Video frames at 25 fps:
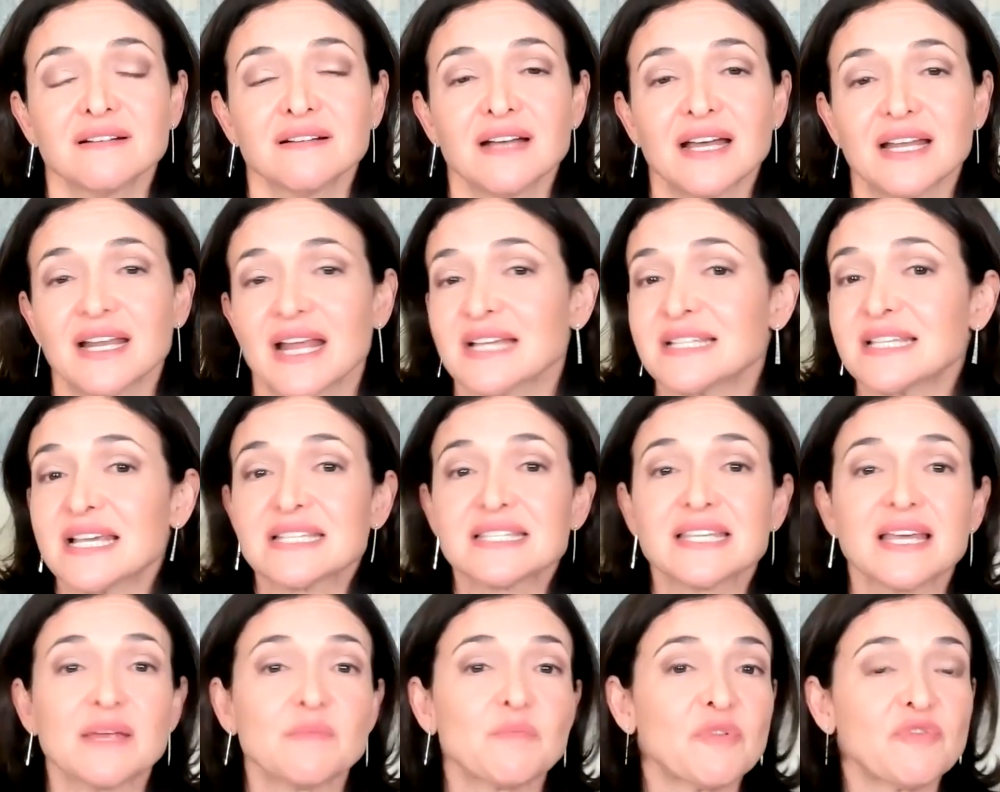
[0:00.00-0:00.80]
And as I
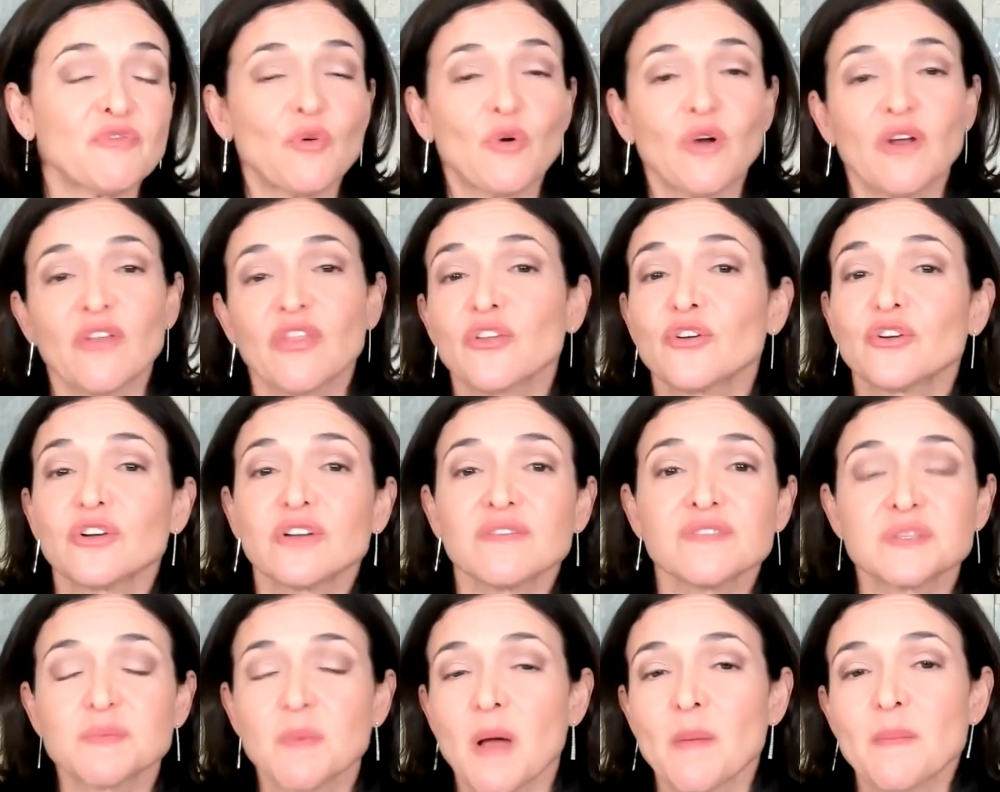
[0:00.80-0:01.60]
said before, a third of
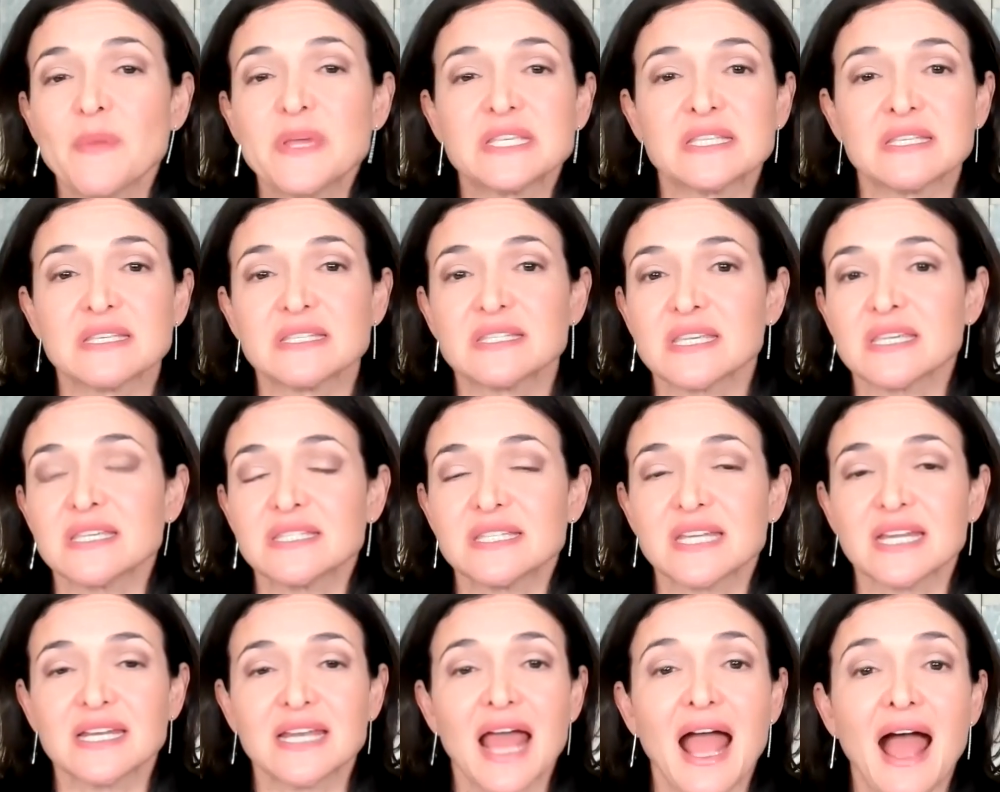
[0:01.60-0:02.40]
small businesses
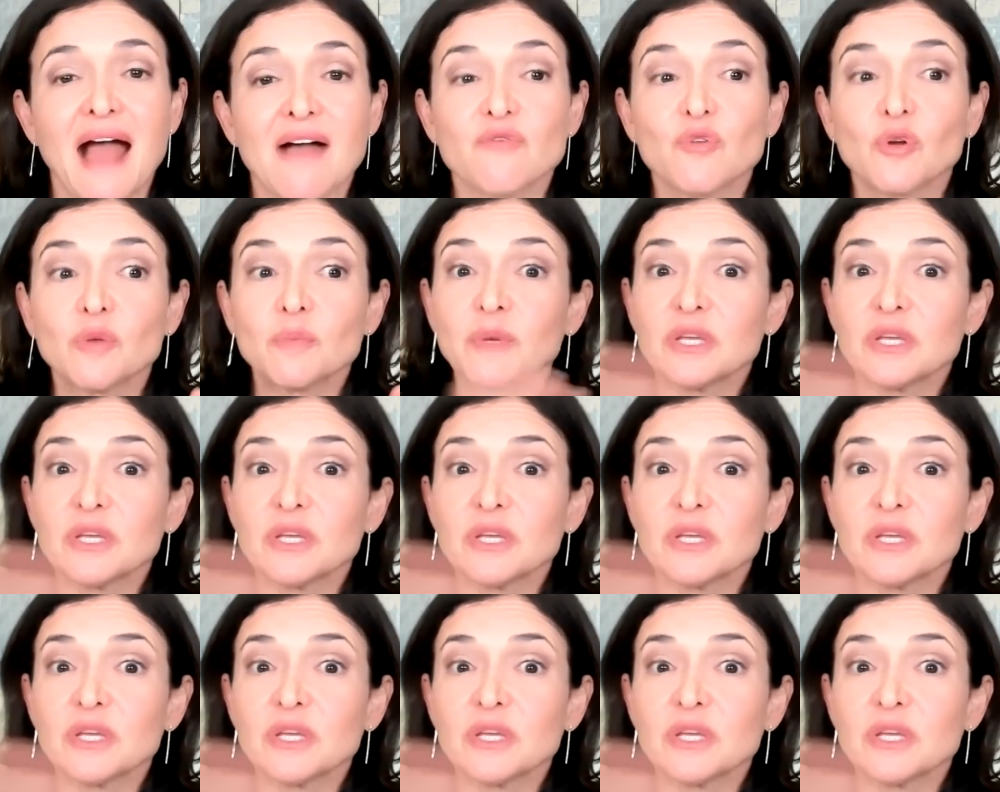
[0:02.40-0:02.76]
didn't have one,